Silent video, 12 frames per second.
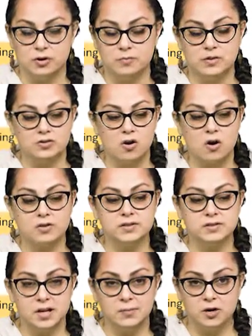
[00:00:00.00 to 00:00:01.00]
These are all
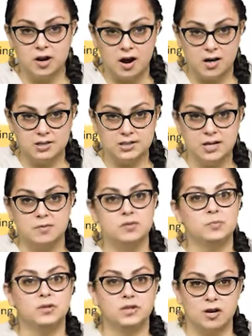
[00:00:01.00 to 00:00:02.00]
separate concepts,
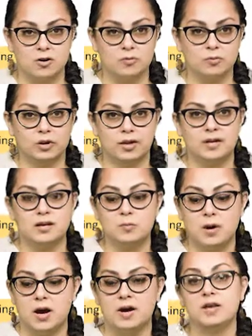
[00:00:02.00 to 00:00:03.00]
but that are related
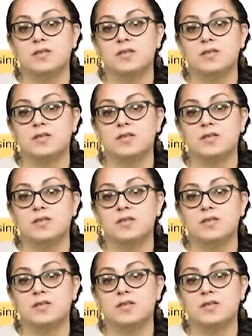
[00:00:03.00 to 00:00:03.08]
by